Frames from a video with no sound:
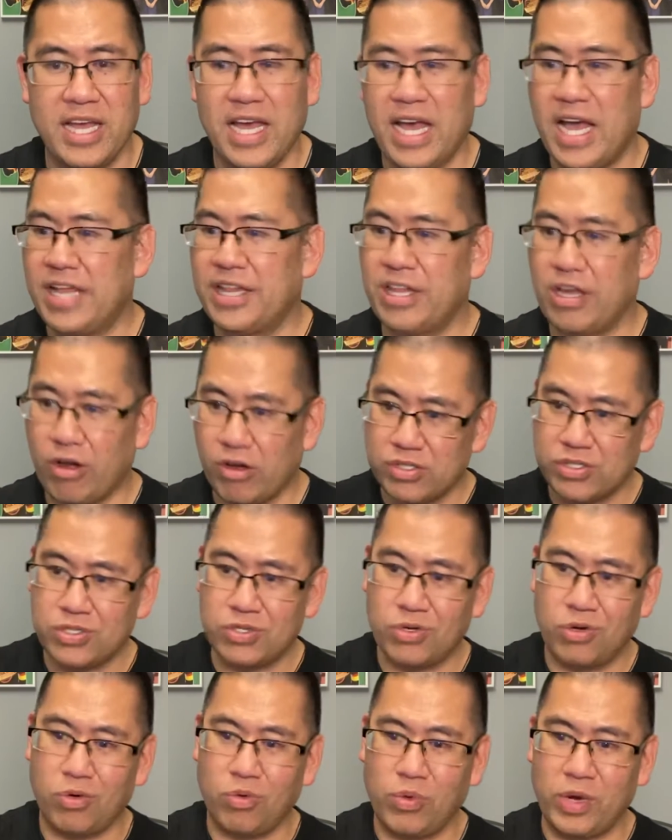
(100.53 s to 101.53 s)
And they
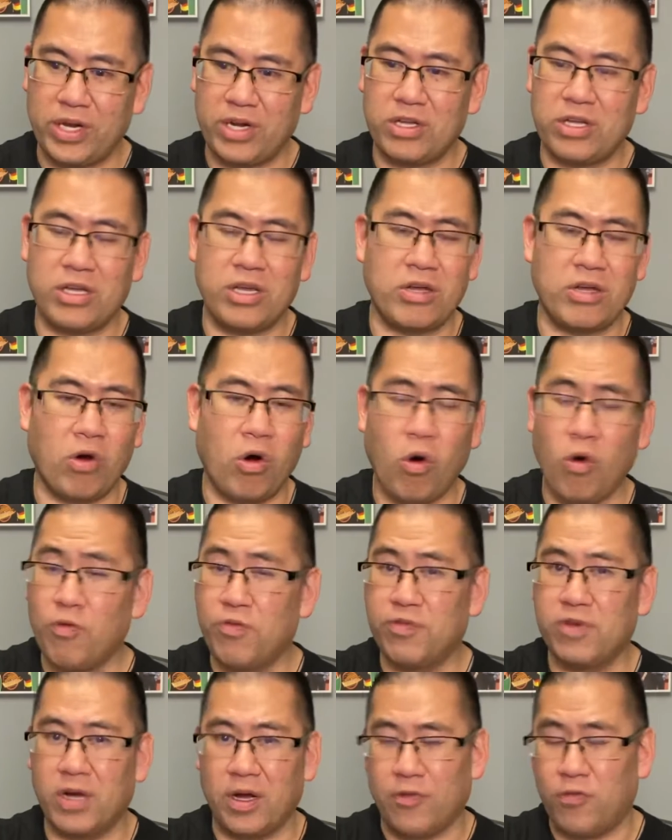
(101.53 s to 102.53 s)
also went 4
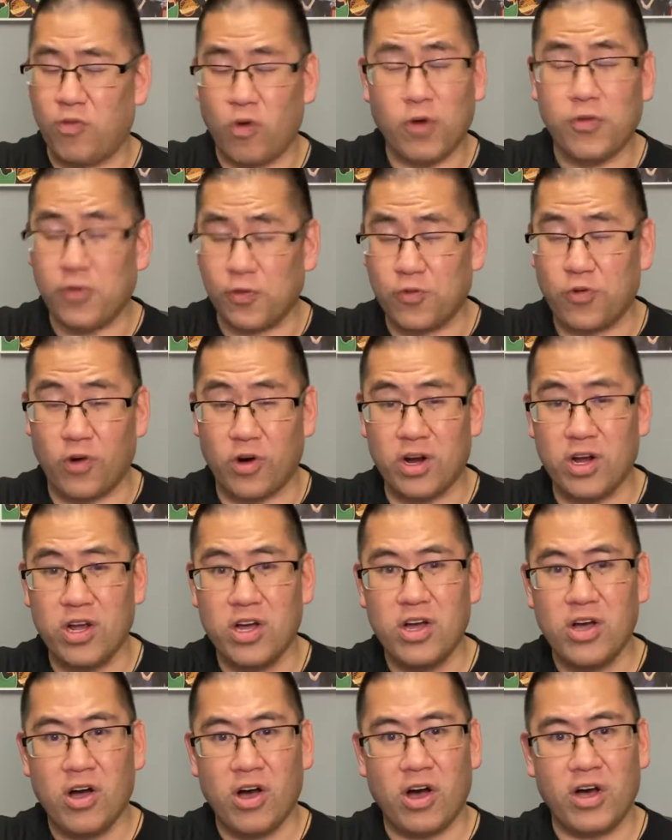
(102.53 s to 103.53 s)
for 4
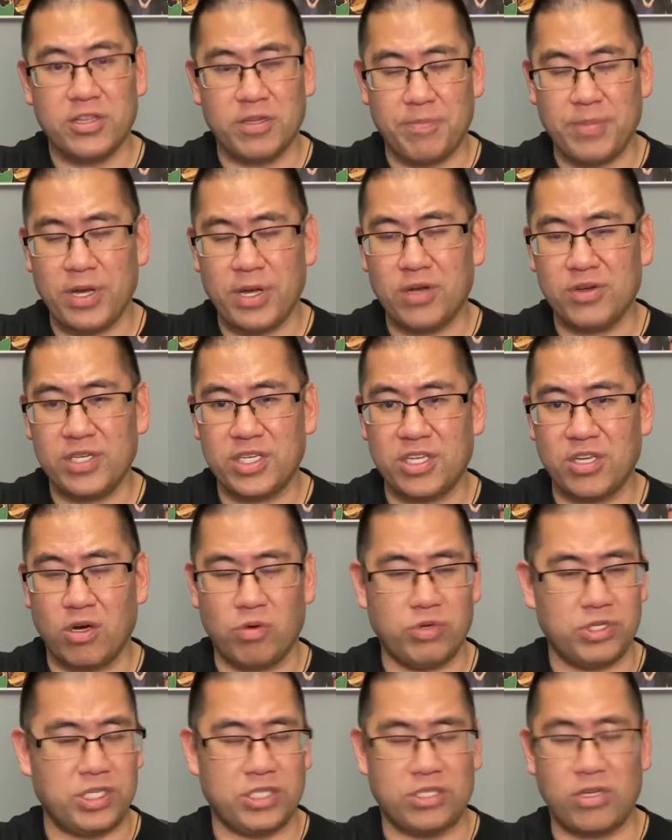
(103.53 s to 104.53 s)
on the penalty kill,
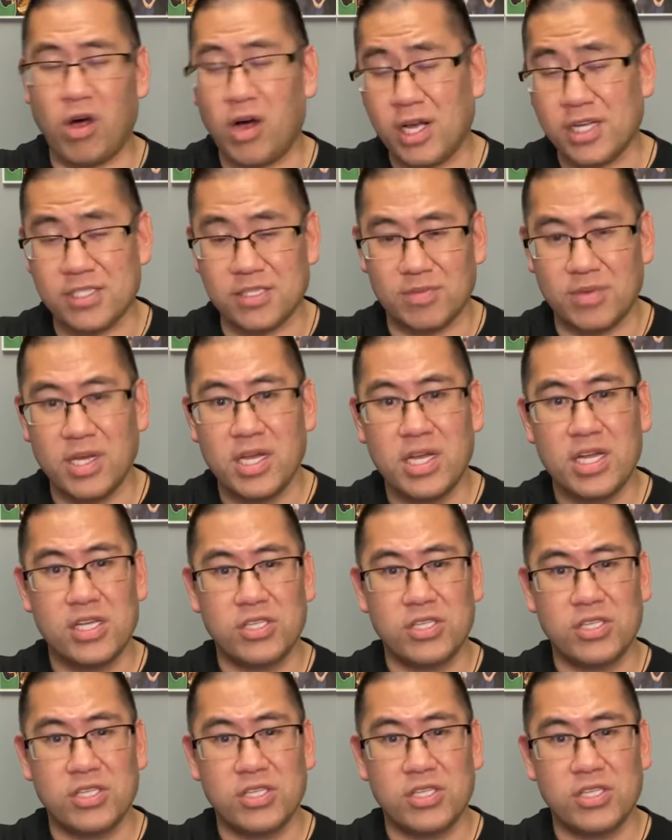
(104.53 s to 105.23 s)
which is awesome.